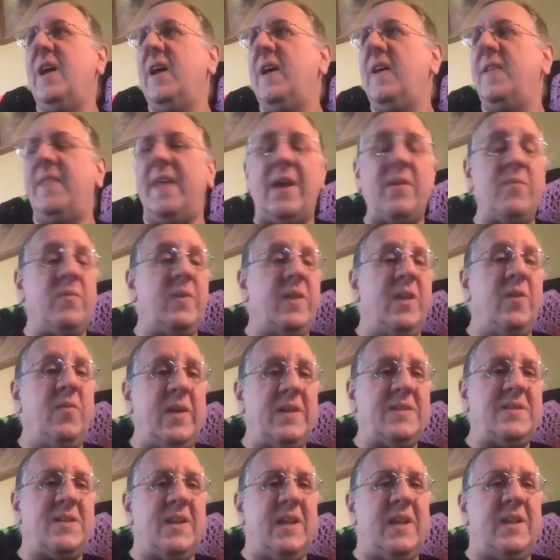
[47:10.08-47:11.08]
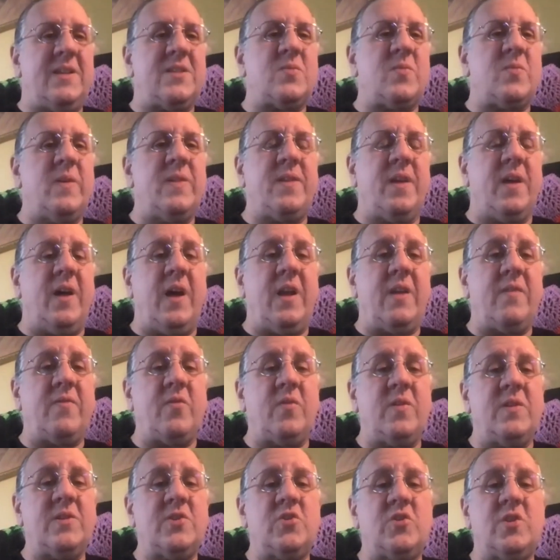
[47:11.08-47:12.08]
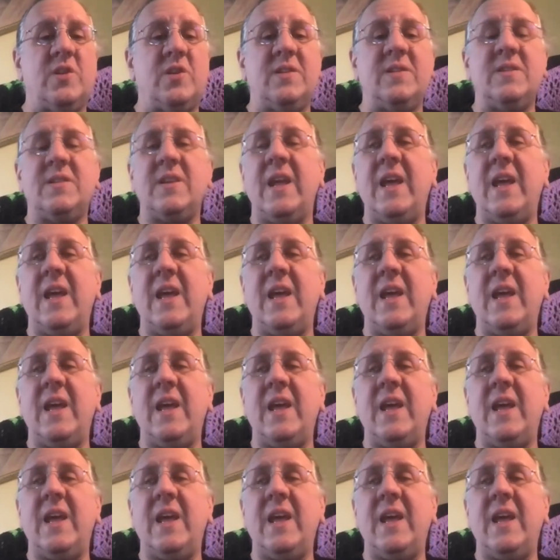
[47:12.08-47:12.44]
That really resonates with a lot of Christians.